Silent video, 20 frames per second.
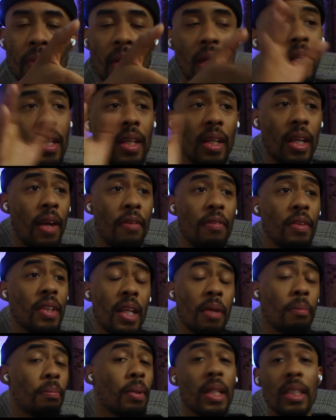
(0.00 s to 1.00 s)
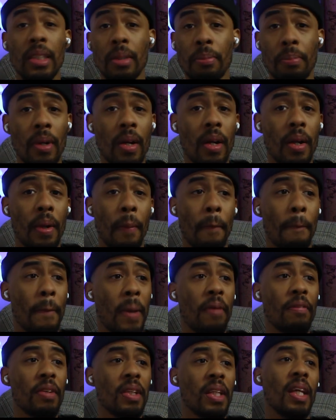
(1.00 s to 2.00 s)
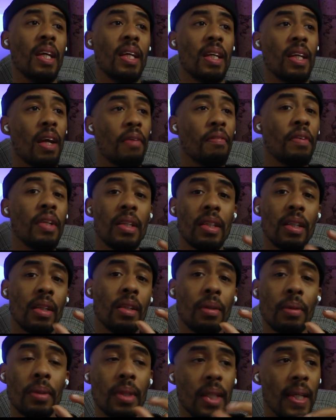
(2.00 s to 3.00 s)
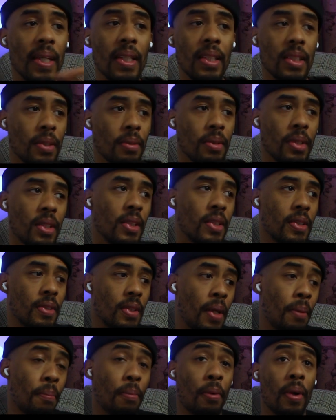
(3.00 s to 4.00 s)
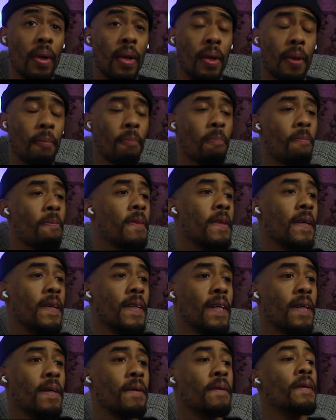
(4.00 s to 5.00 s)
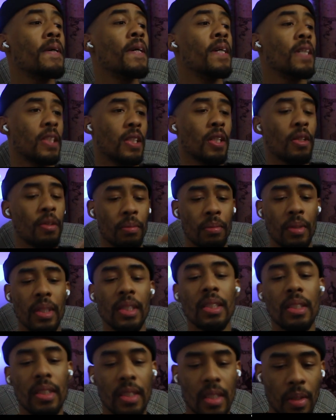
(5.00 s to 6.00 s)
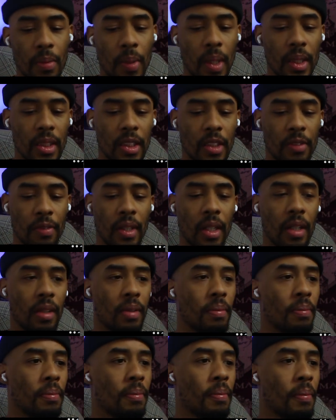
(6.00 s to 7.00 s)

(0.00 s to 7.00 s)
It everything plays a part. Everything every the little things is important, you know? So let's continue watching this video.